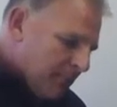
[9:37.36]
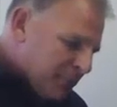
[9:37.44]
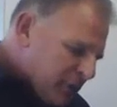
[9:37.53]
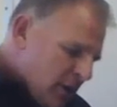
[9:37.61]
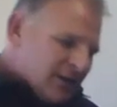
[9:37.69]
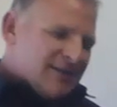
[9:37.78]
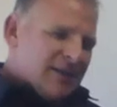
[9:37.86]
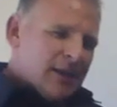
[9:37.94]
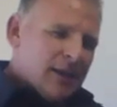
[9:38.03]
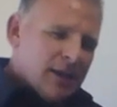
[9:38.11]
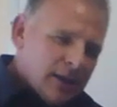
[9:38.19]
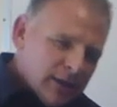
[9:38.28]
plugged
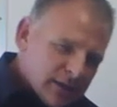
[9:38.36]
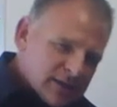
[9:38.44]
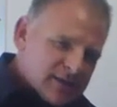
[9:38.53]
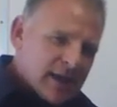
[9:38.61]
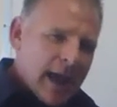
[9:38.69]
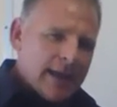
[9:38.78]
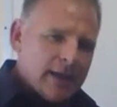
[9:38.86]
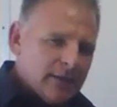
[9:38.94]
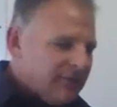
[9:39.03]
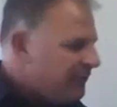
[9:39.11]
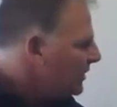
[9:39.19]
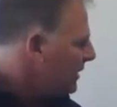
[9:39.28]
in and excited
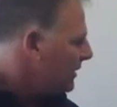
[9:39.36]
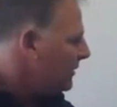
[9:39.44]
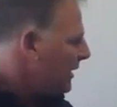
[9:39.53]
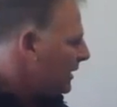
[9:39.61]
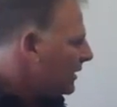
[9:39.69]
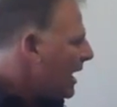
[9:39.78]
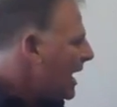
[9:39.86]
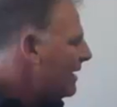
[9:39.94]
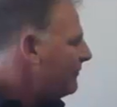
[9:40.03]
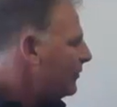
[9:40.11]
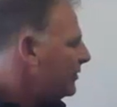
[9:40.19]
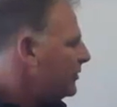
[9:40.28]
and alive
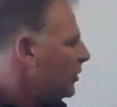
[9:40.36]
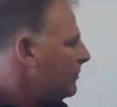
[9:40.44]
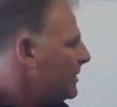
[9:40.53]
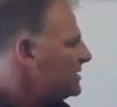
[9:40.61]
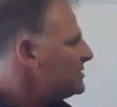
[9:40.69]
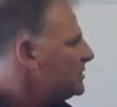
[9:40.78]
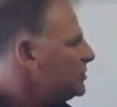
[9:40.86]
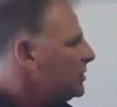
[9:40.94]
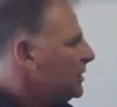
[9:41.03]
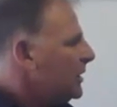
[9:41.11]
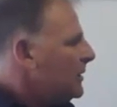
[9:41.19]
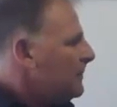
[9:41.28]
with your message.
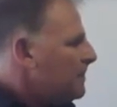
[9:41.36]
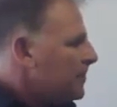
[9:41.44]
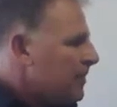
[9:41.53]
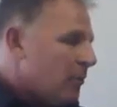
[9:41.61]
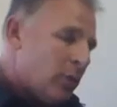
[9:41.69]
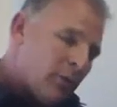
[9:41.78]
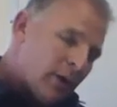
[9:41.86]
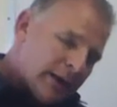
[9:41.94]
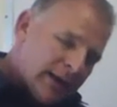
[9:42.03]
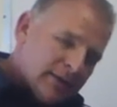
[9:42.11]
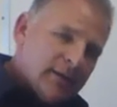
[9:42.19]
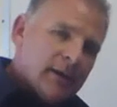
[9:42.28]
We want to
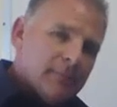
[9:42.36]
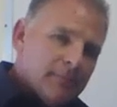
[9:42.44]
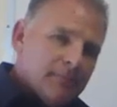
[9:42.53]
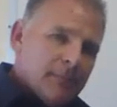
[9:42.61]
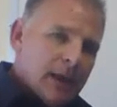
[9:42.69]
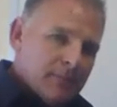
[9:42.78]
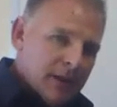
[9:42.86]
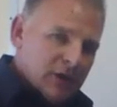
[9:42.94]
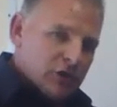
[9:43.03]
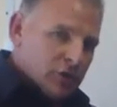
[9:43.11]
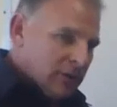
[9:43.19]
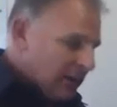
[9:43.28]
get them and make
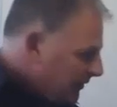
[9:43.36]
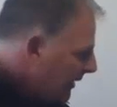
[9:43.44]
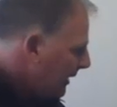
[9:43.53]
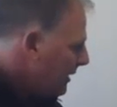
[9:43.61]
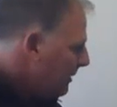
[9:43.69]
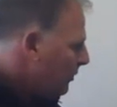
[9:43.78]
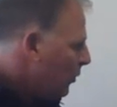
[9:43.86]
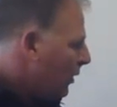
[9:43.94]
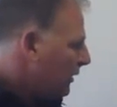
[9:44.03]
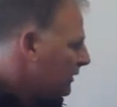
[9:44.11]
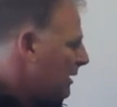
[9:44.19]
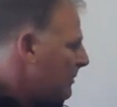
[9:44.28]
sure that they, number
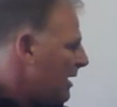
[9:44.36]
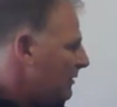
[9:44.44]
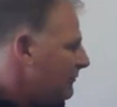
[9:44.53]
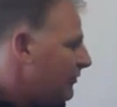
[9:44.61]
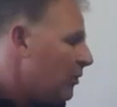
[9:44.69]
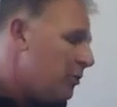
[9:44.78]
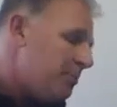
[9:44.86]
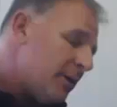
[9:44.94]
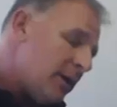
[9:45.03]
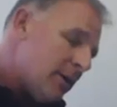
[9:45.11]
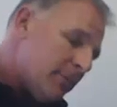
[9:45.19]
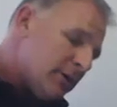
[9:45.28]
one, come out and vote,
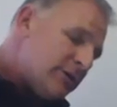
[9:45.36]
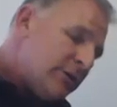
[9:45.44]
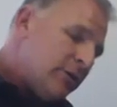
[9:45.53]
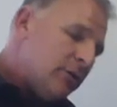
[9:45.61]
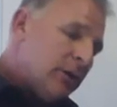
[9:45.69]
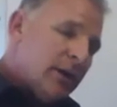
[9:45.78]
but number two,